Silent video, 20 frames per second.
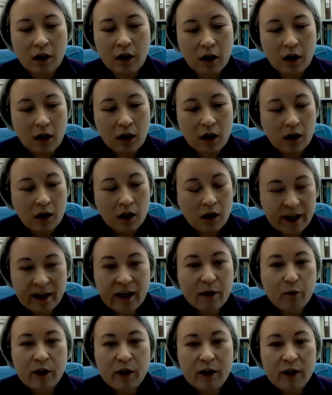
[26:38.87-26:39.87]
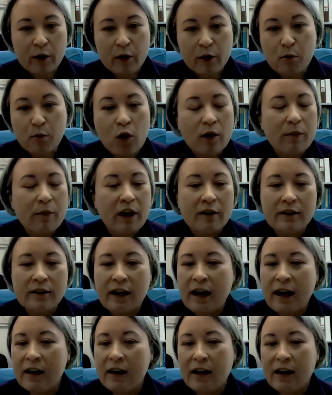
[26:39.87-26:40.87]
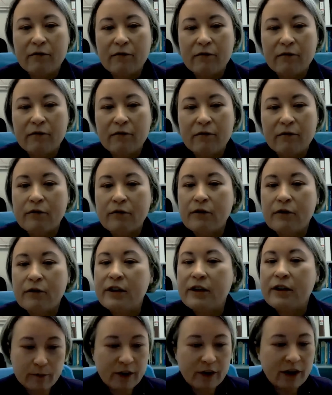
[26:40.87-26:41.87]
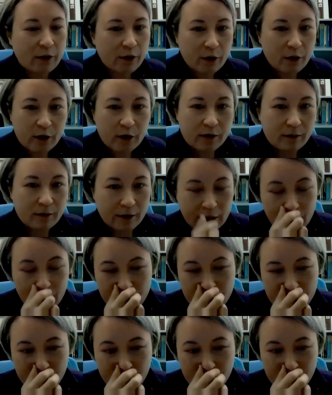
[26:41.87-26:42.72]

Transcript: And again, we learn more about that every year. You know, that's what